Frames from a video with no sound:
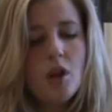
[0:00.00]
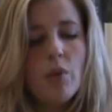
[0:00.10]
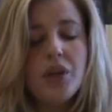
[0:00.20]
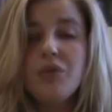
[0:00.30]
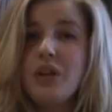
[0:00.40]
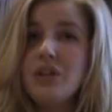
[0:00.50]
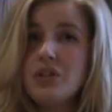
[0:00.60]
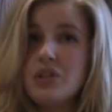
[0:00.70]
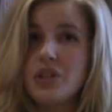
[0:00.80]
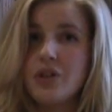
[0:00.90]
What you need
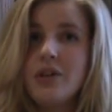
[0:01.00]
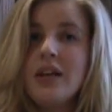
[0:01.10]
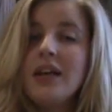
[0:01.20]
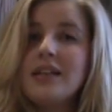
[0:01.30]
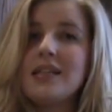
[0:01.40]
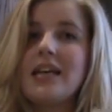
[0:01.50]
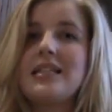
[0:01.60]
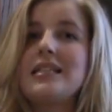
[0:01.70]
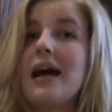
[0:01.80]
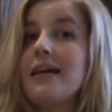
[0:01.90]
to do is get a
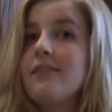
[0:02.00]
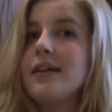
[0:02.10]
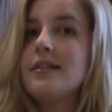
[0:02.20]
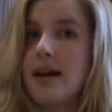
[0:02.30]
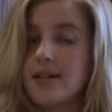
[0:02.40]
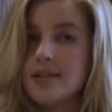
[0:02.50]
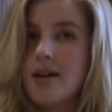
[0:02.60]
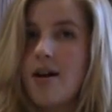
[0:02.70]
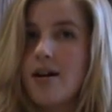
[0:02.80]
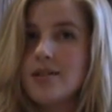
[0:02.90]
stack of index
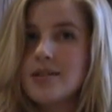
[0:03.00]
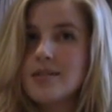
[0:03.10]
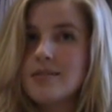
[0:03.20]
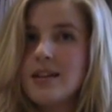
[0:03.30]
cards.